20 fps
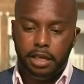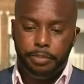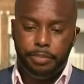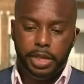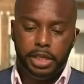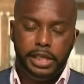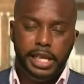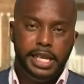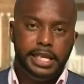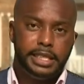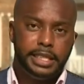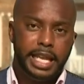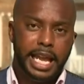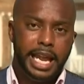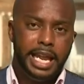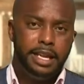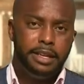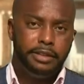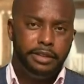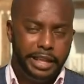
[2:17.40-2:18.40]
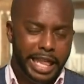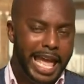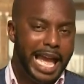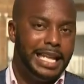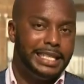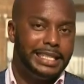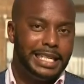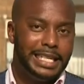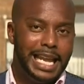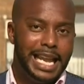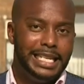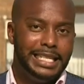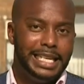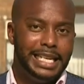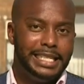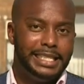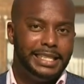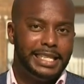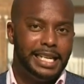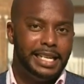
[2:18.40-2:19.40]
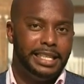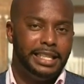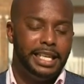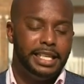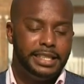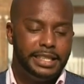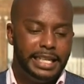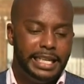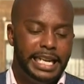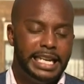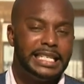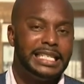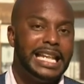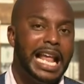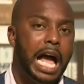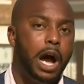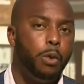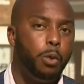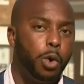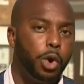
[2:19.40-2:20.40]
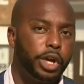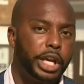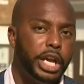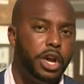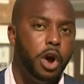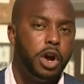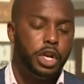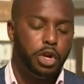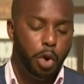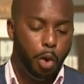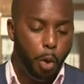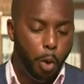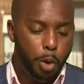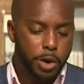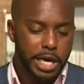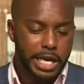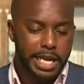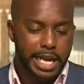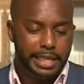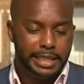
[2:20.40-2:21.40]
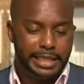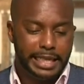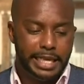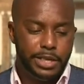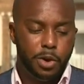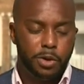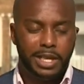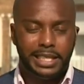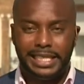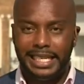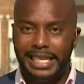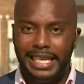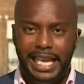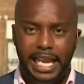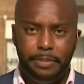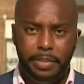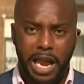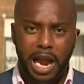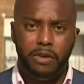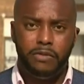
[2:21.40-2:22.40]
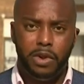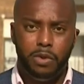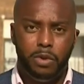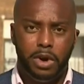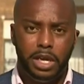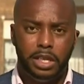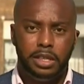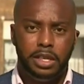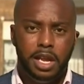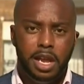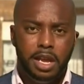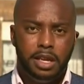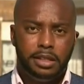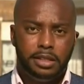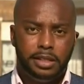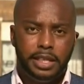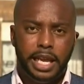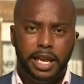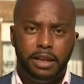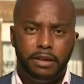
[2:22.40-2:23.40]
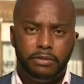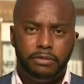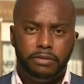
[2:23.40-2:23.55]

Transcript: a police state that, and they did say that the city is now working on an ordinance in order to keep everyone safe.